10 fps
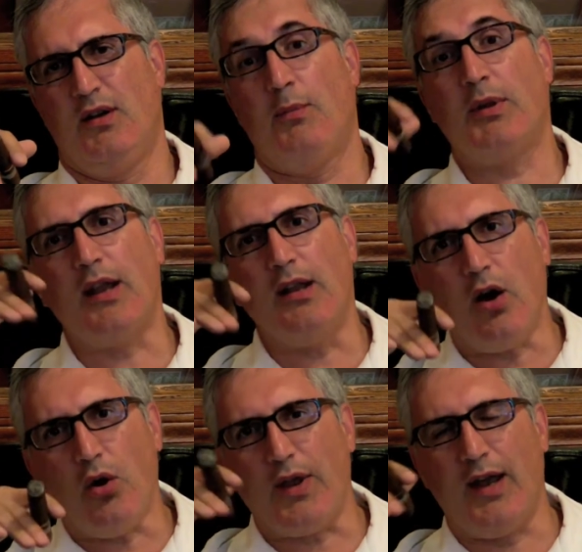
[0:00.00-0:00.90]
But they
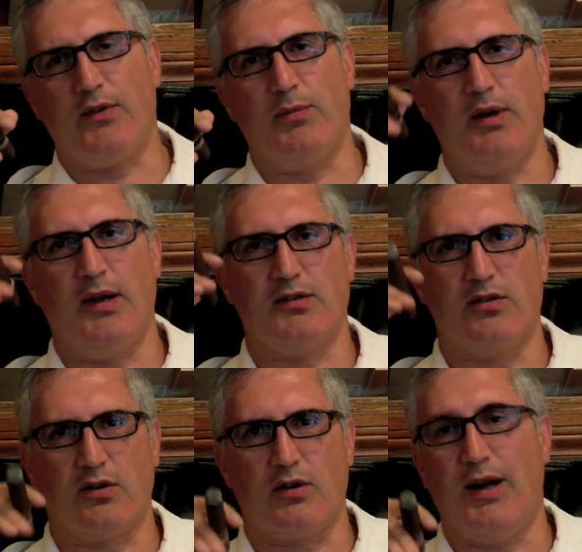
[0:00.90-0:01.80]
know they have to be nice to
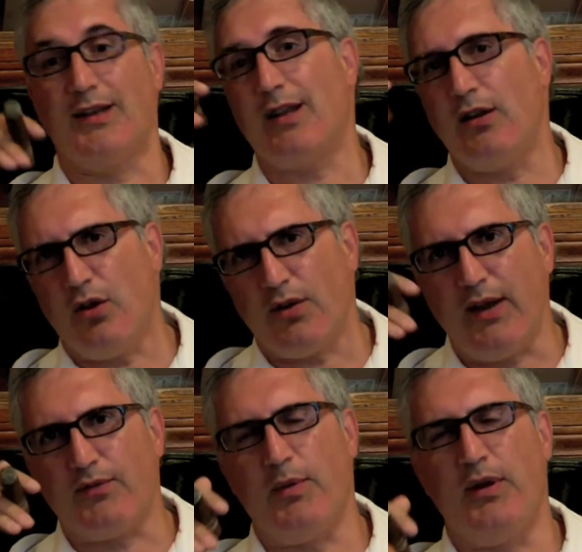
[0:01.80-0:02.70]
their clients. They know they
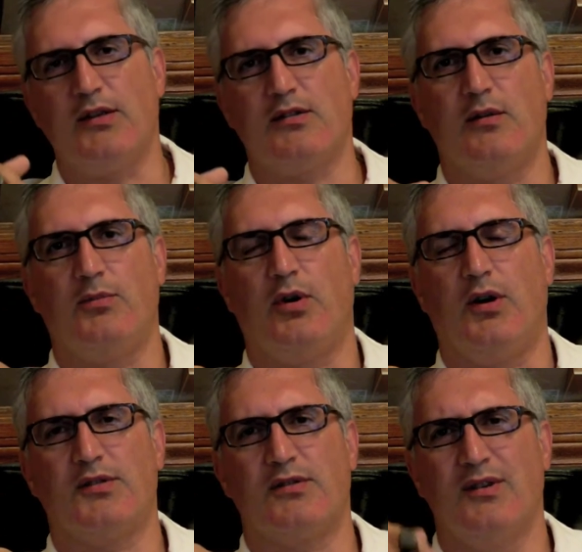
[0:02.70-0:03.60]
have to be nice to their
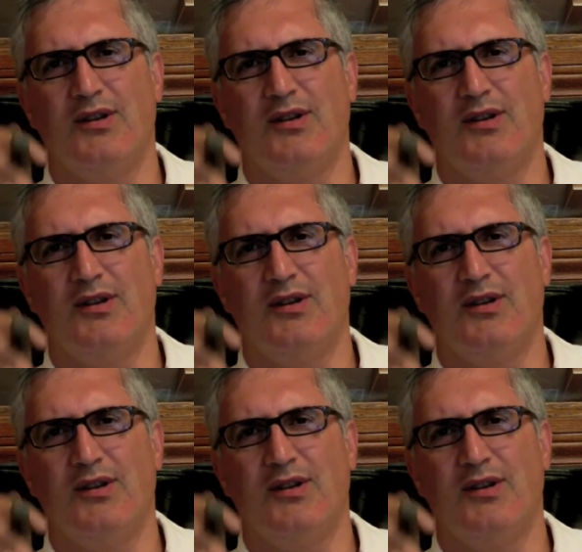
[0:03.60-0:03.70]
boss.